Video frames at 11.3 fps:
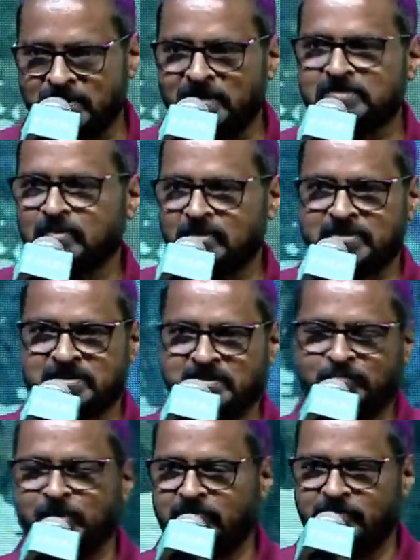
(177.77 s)
Uh, so it's,
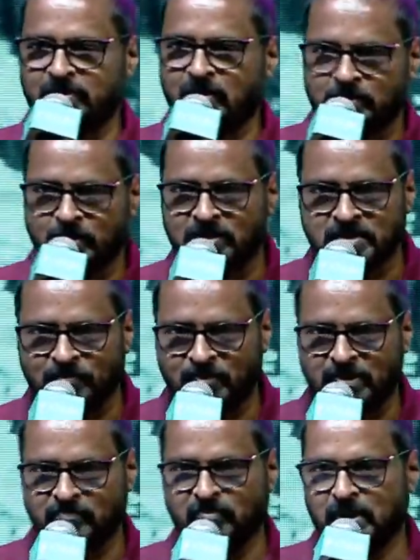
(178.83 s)
without your
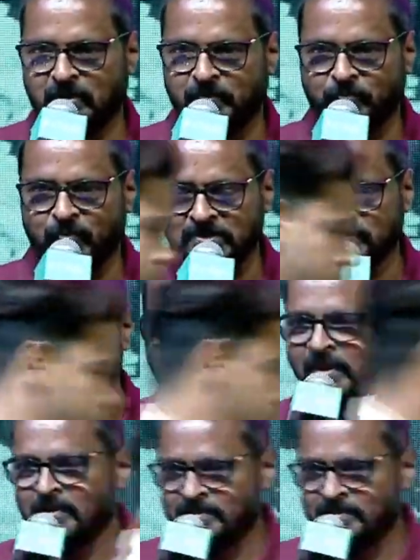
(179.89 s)
support, it would not have been possible.